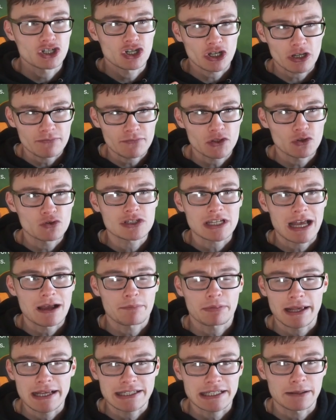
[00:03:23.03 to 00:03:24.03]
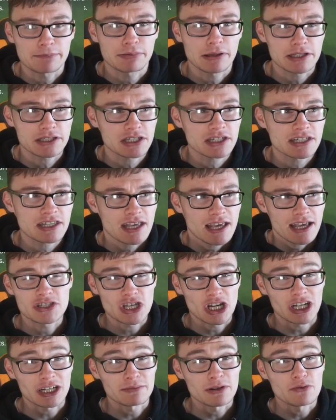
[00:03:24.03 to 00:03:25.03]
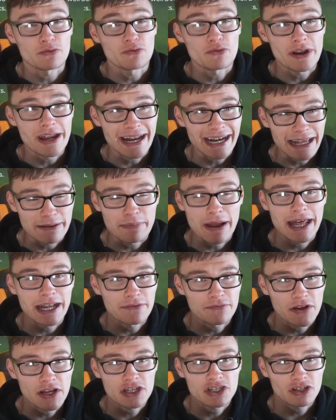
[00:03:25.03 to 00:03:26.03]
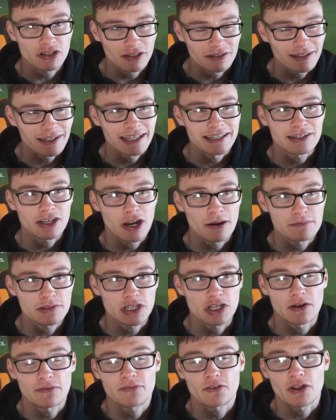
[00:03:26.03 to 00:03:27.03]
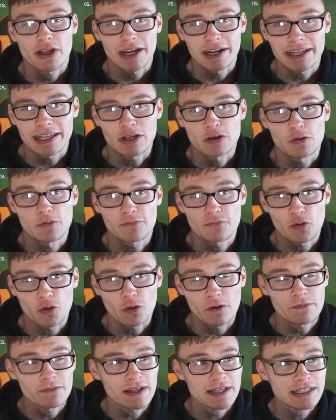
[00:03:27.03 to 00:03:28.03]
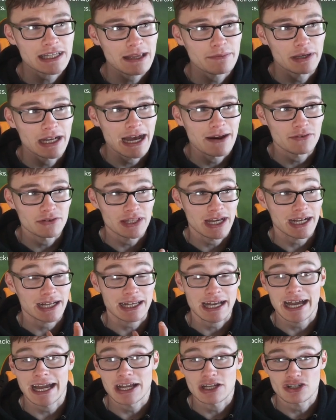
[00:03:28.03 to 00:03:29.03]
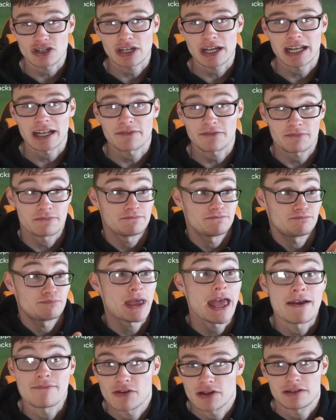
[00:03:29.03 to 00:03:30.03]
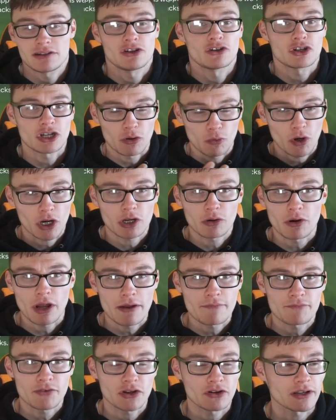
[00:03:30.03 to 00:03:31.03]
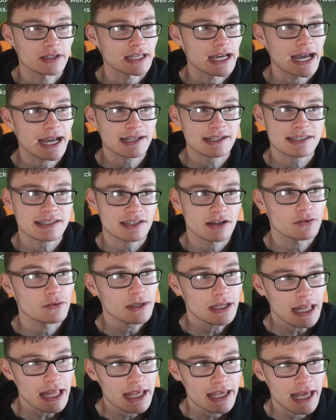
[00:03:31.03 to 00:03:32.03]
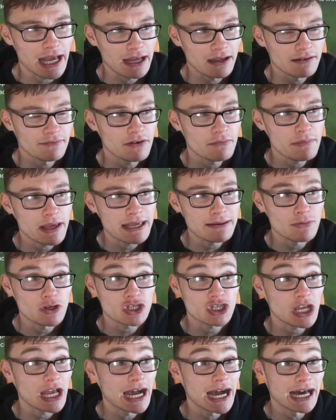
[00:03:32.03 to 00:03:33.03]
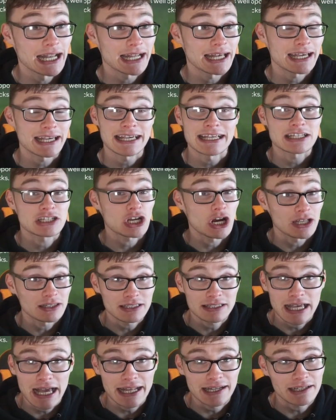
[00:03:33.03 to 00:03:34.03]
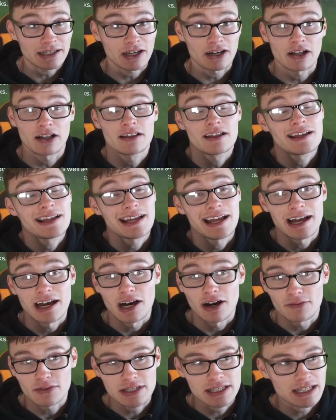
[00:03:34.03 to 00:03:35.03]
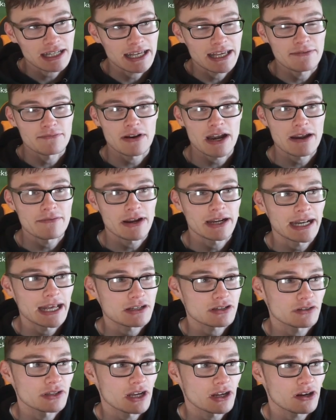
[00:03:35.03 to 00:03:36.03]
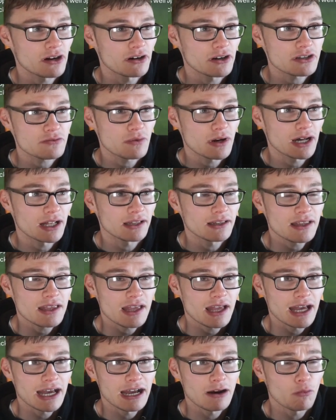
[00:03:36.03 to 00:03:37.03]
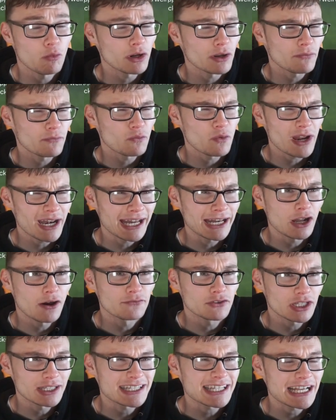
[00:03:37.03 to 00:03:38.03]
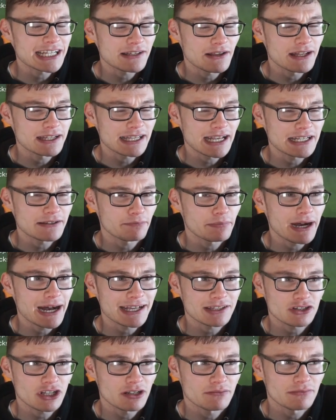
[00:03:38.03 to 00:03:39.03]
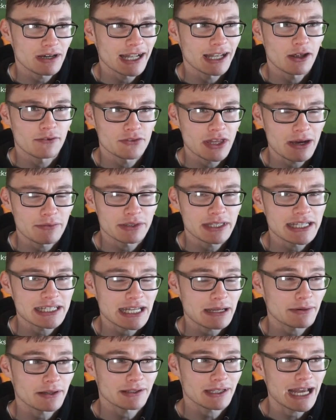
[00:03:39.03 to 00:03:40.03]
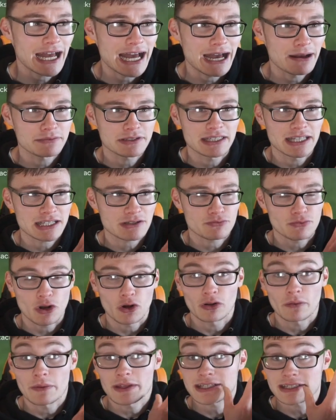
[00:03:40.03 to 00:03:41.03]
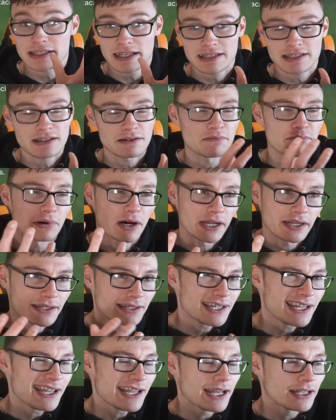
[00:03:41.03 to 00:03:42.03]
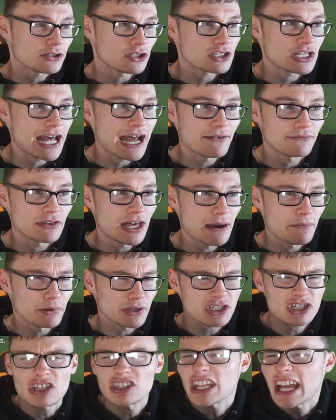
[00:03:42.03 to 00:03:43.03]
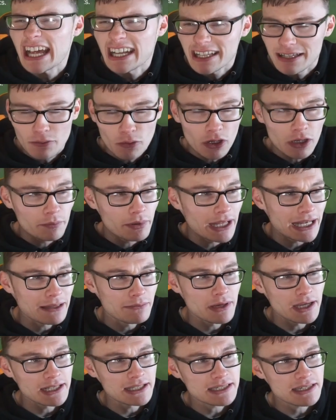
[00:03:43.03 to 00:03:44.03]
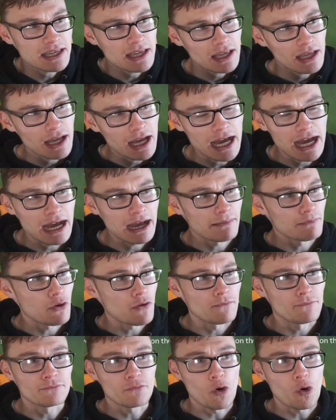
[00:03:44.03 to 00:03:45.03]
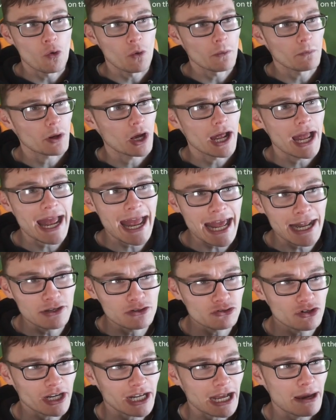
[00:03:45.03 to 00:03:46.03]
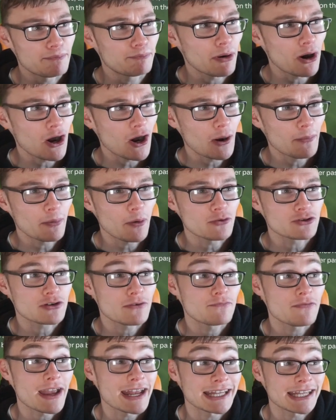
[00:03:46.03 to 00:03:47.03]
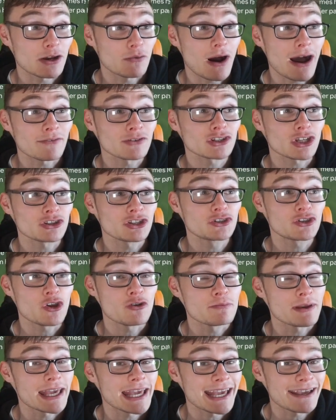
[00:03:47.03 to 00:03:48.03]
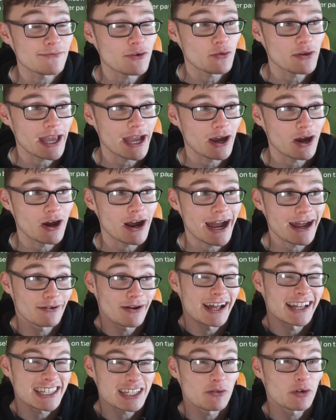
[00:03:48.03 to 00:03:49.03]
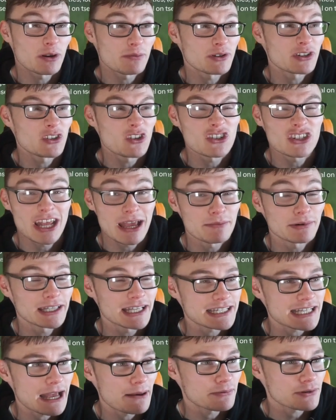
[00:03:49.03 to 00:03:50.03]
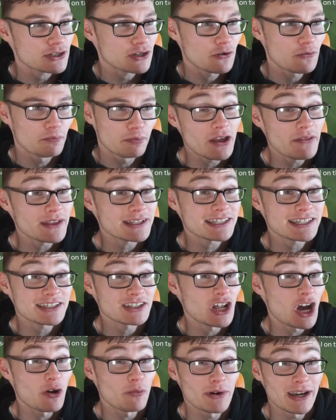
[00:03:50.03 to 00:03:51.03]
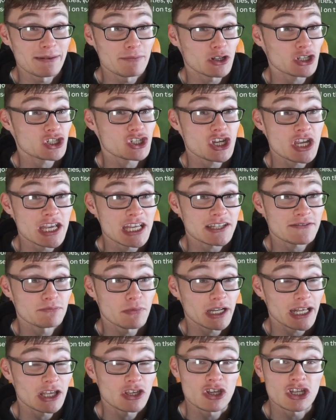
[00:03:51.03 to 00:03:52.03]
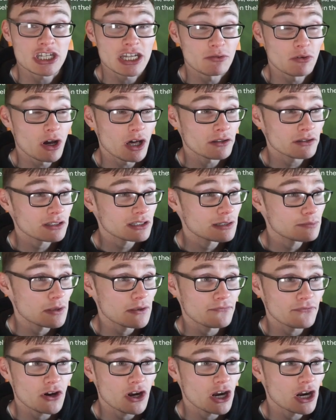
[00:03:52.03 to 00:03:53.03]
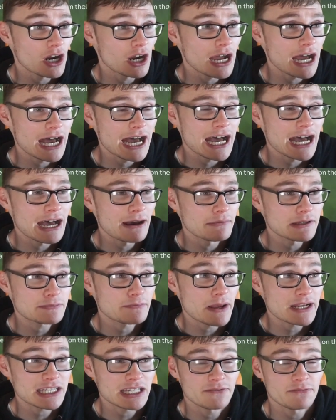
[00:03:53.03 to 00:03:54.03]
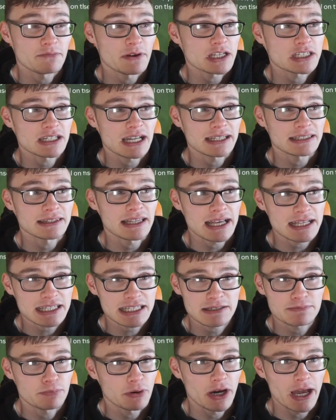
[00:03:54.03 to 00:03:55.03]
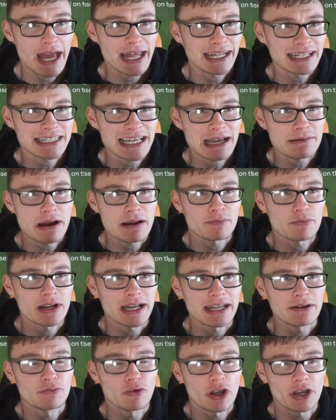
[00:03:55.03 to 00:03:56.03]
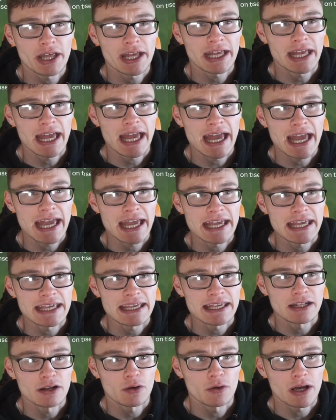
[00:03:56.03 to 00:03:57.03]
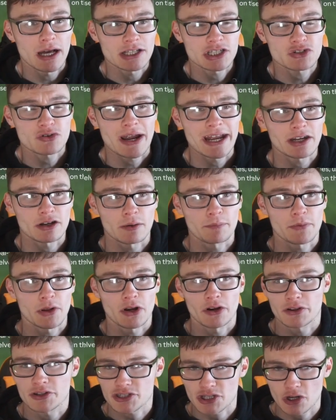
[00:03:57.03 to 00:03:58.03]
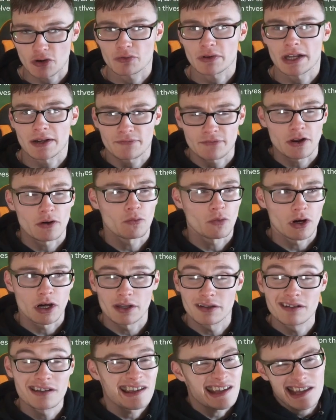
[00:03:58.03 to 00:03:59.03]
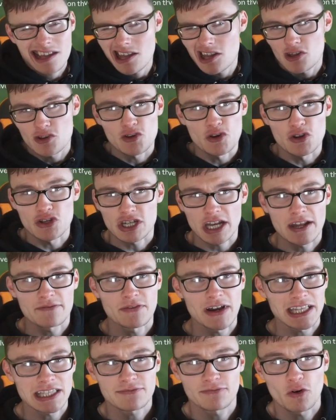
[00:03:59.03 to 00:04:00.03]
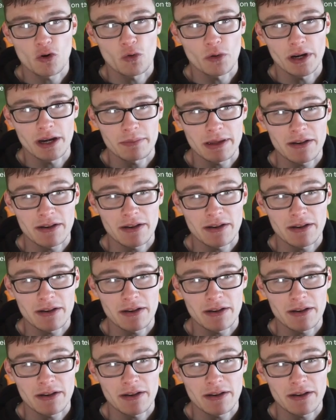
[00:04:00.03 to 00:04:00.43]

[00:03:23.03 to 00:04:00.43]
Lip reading: You're looking for those type of playstyle pluses, because they're going to be really beneficial in terms of your fluidity going forward in this team, and having that guy as your kind of pivot you're going to work around for your attacks. So yeah, for me, Musiala, he's got the technical, obviously very, very nice on that card as well. Would have really loved the incisive pass on him. I love that with these type of cams in this role, in this system, but it doesn't have that. But it's not the end of the world by any means. Moving forward, we've got Endrick, Abarbo, Gervinho. We haven't done the Doomby Evo yet, or else I would have been using him in this episode. Now, this is not really much changed from what I usually run, to be fair, especially in information like this. But anytime I'm really running a striker up there on his own in a front one, usually advanced forward.